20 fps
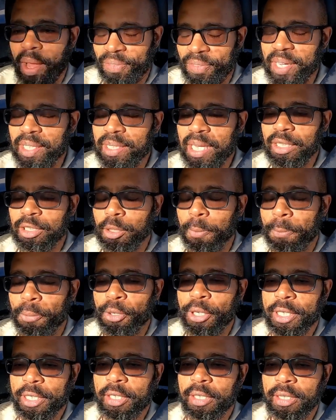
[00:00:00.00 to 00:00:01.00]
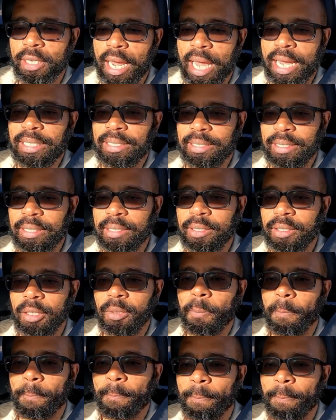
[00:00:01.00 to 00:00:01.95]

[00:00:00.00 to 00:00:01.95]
I think that's a pretty good idea.